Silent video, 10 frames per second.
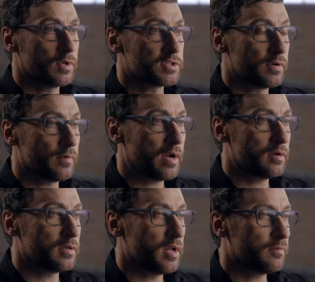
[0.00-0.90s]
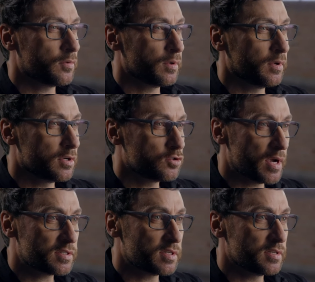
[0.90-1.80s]
He wasn't around enough to really
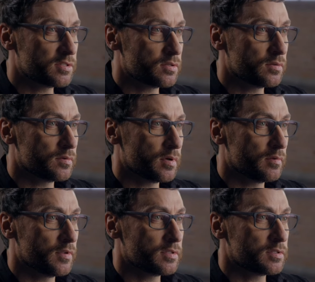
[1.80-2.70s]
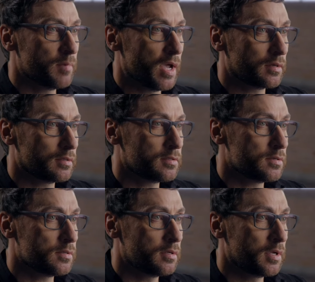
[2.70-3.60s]
address an issue of this
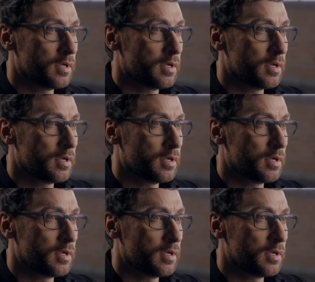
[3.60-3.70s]
magnitude.